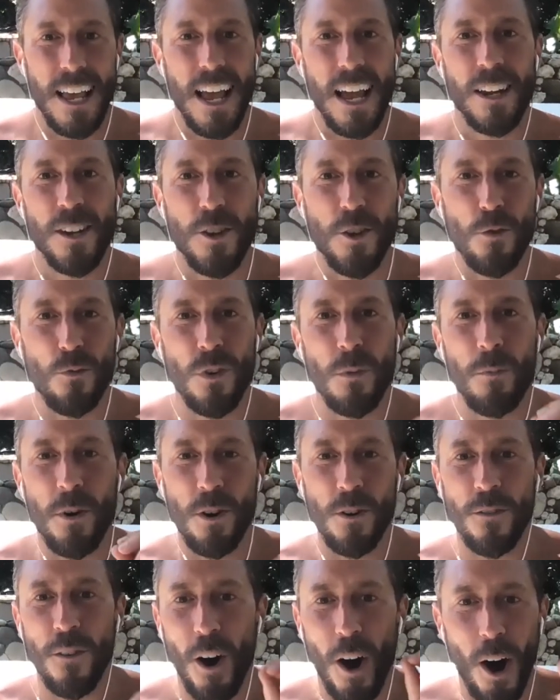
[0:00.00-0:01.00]
and you
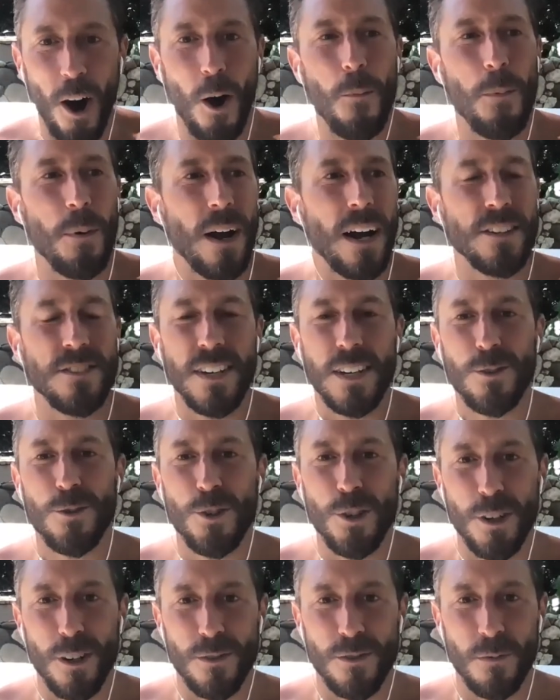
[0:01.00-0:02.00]
remove all processed
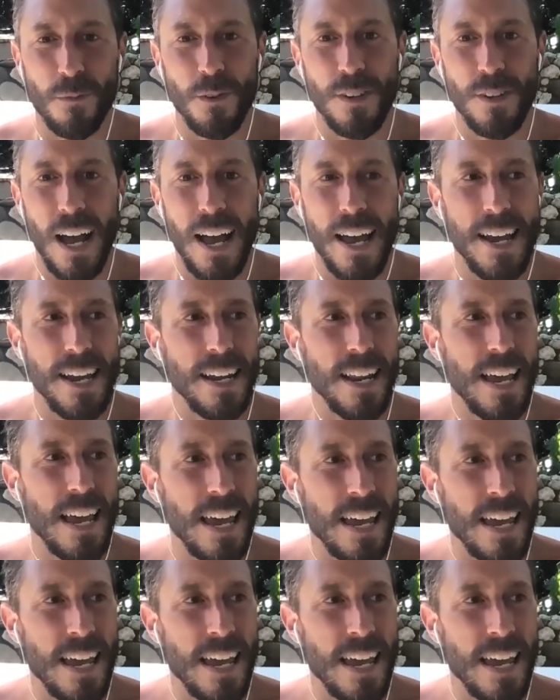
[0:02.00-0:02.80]
sugars from your diet